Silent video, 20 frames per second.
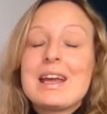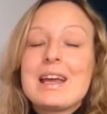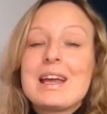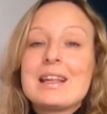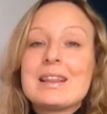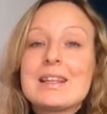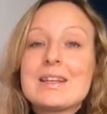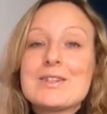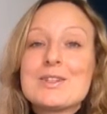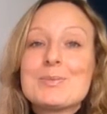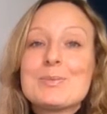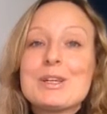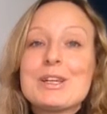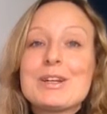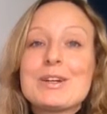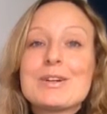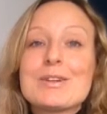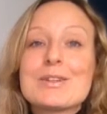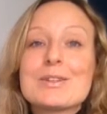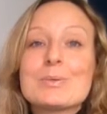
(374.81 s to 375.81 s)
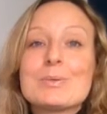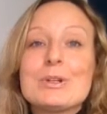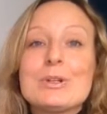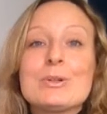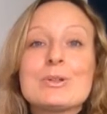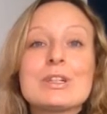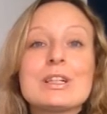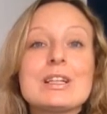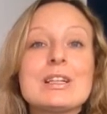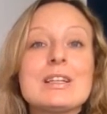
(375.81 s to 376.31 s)
And that's because when
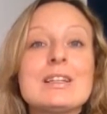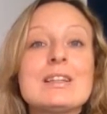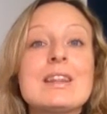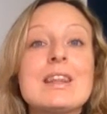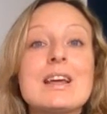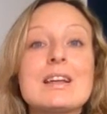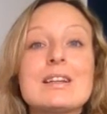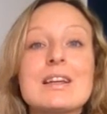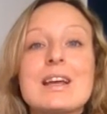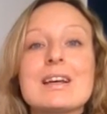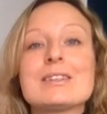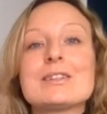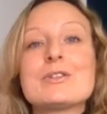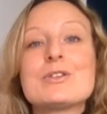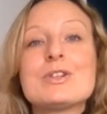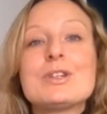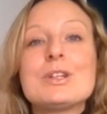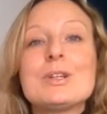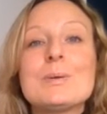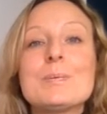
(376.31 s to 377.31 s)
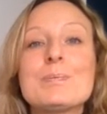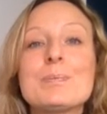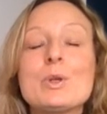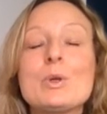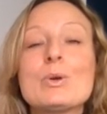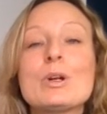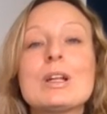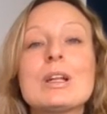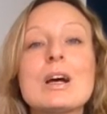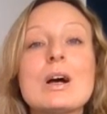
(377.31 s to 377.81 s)
you're in that energy,
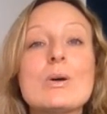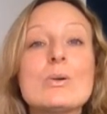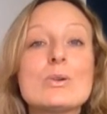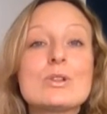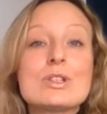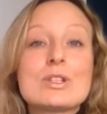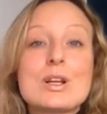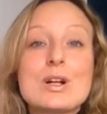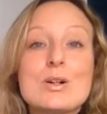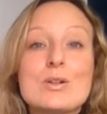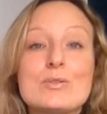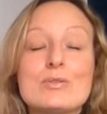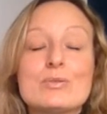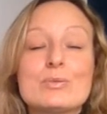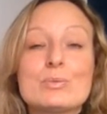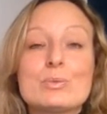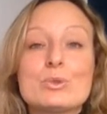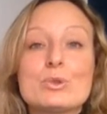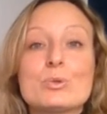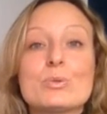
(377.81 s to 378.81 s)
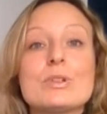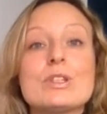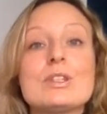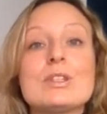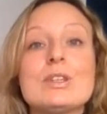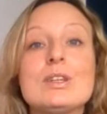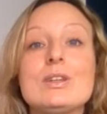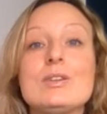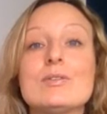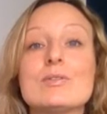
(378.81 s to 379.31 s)
you allow yourself to
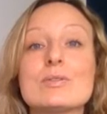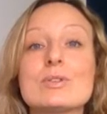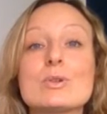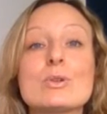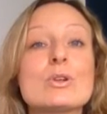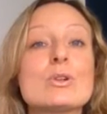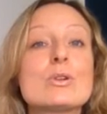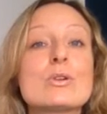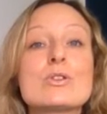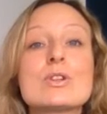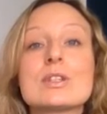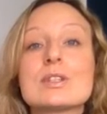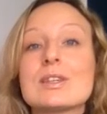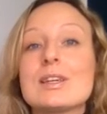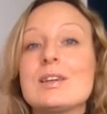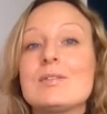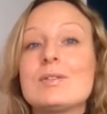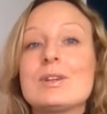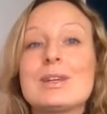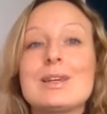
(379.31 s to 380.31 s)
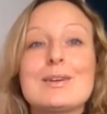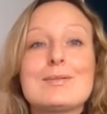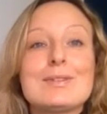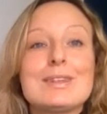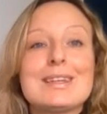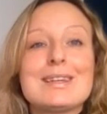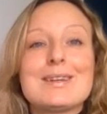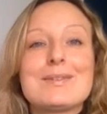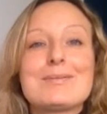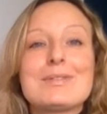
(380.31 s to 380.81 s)
receive. So you're not just
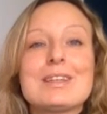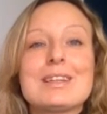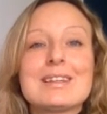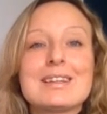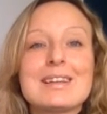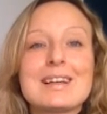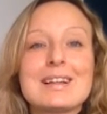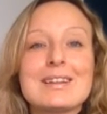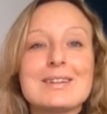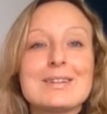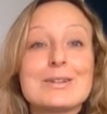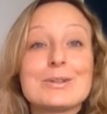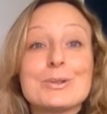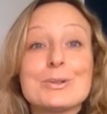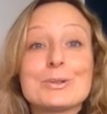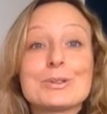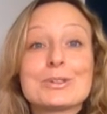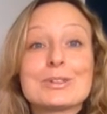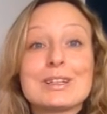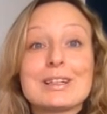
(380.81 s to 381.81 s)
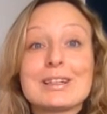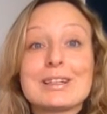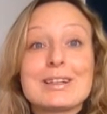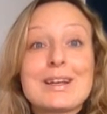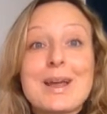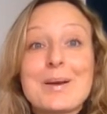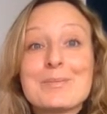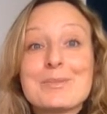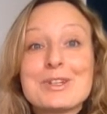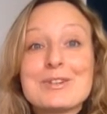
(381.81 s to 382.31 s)
giving until you're like an
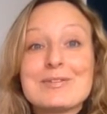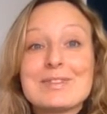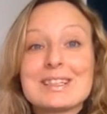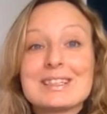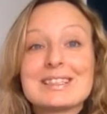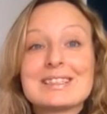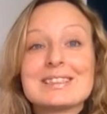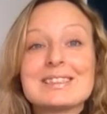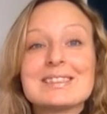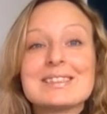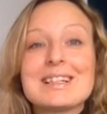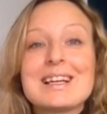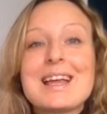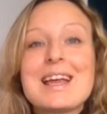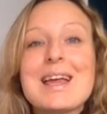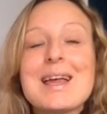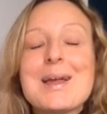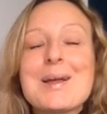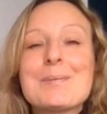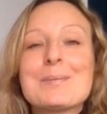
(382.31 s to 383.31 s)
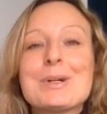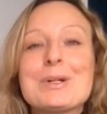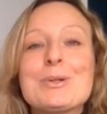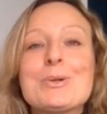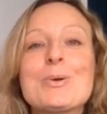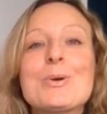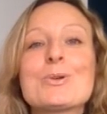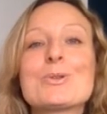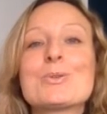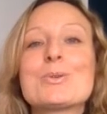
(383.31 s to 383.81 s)
empty vessel, but
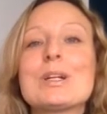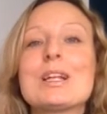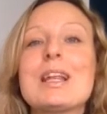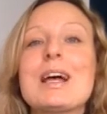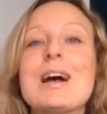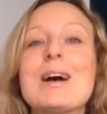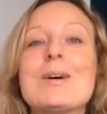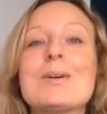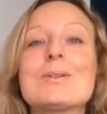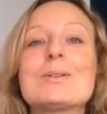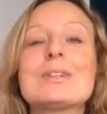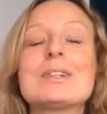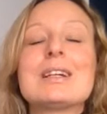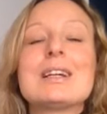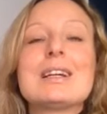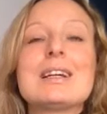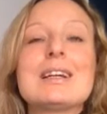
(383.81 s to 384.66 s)
you also allow